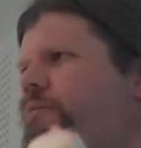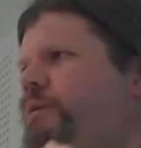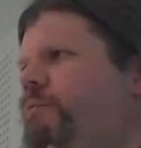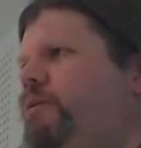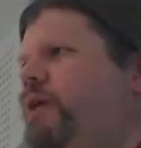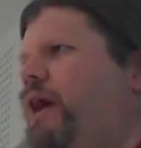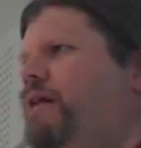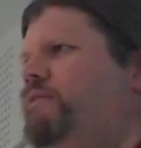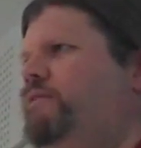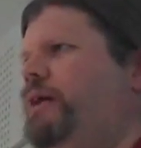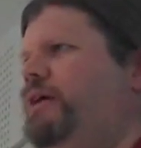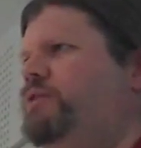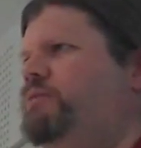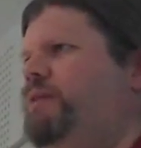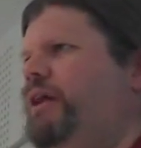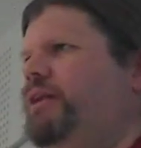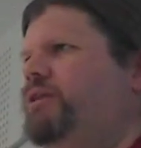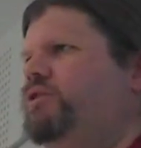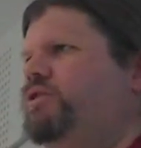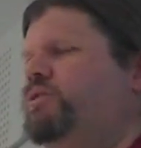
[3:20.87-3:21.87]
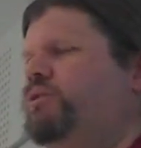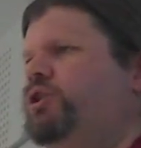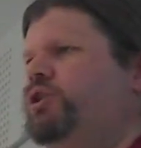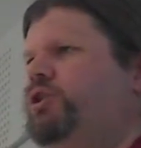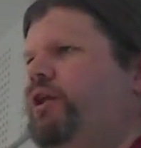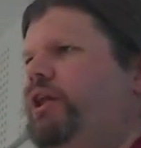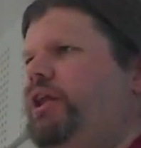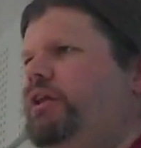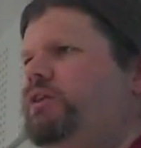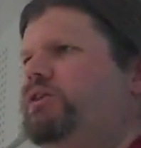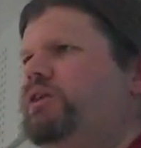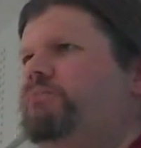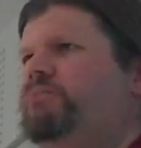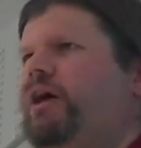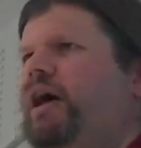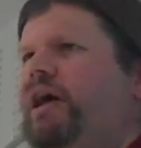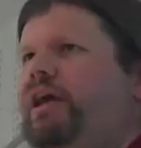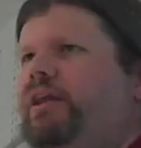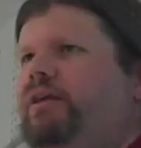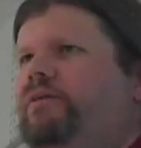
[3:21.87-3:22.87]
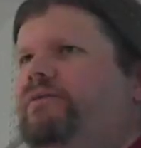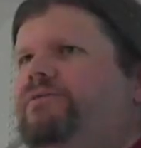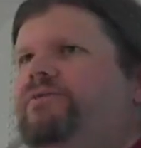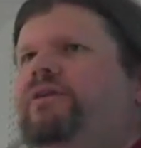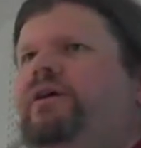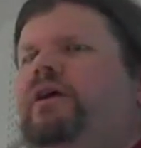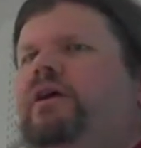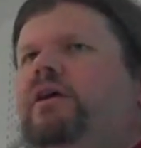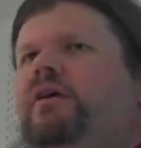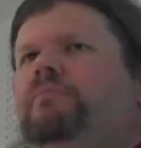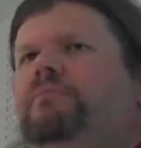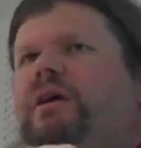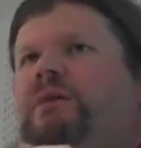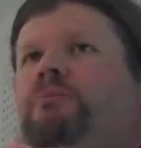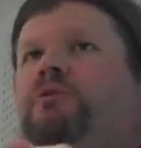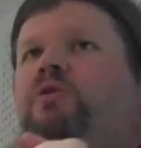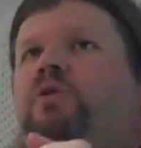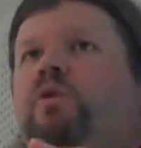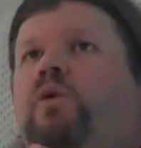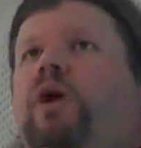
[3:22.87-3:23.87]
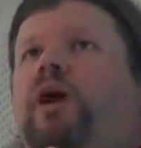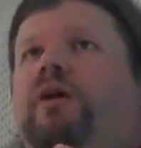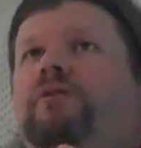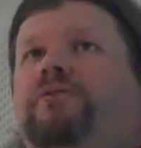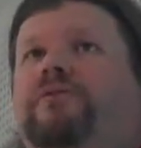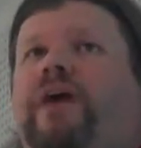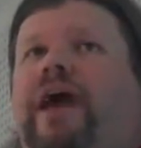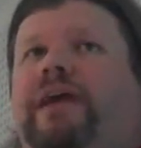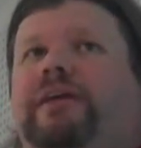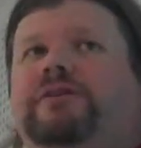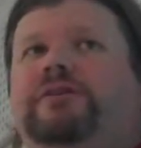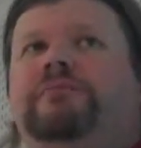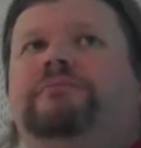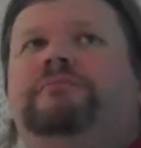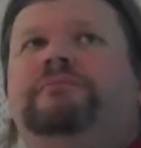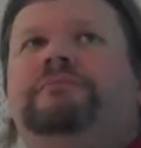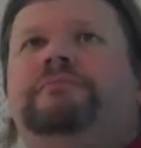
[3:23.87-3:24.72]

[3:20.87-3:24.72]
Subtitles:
of people have about debate, is that we're training some kind of people who want to fight.